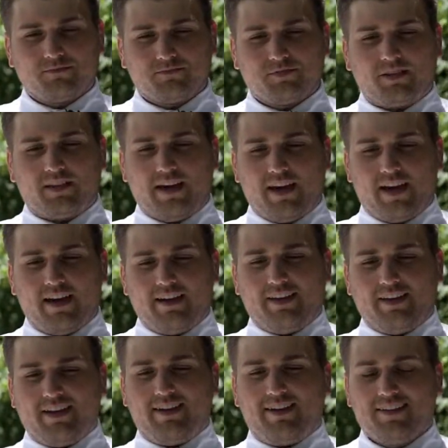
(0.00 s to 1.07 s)
Yeah.
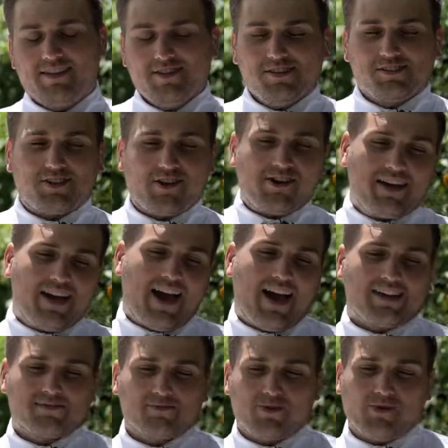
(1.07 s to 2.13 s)
So he
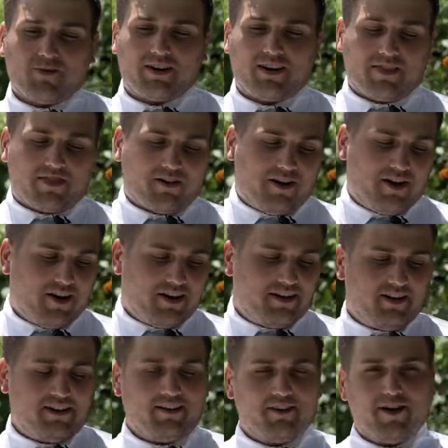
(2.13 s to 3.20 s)
asked me what I thought,
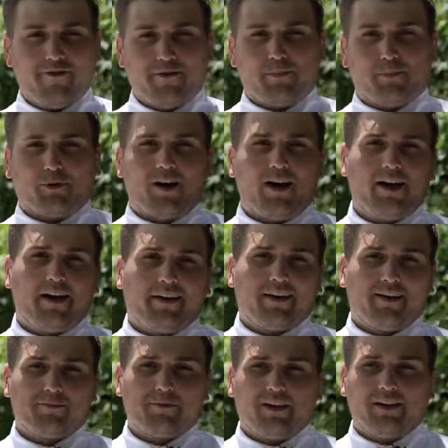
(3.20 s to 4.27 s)
and knowing Brian,
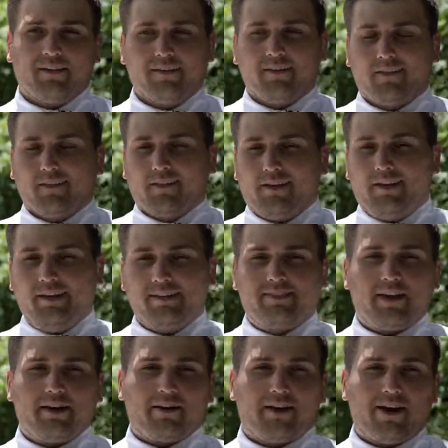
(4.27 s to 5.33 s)
I mean, he'd
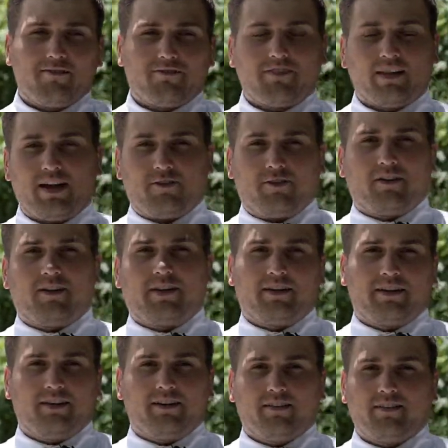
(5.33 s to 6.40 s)
take her out flounder
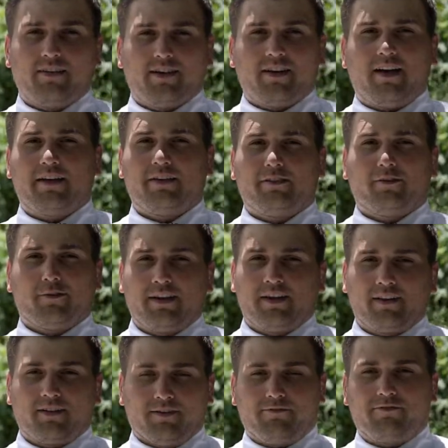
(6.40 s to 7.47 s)
gigging and hide the
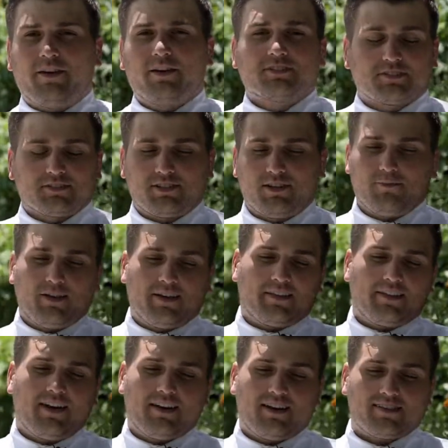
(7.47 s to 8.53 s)
ring in a fish or something like
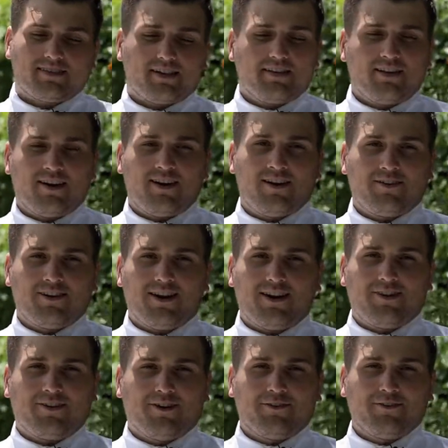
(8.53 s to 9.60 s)
that. And I said,
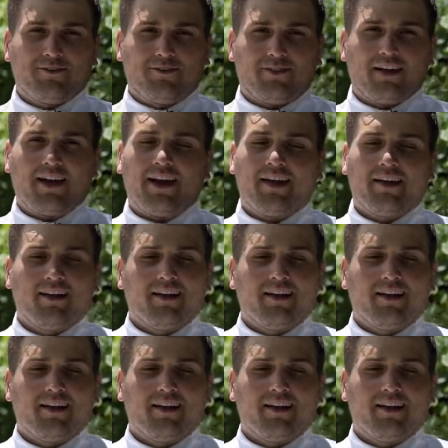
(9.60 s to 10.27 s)
no, don't do that.